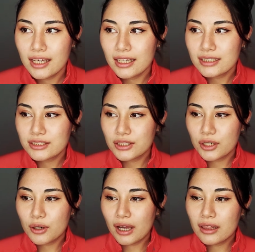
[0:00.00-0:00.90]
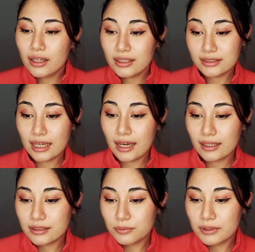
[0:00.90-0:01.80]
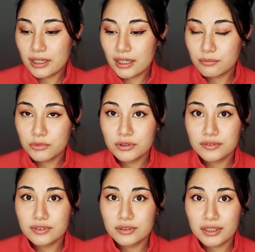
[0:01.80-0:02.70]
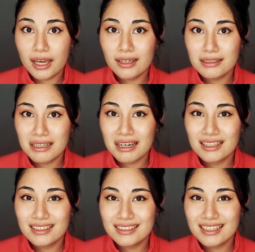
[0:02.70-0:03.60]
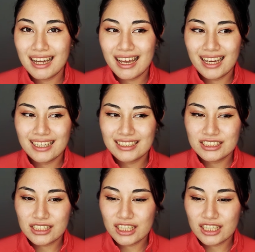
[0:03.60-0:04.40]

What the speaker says: So I lost that when I moved to Canada, and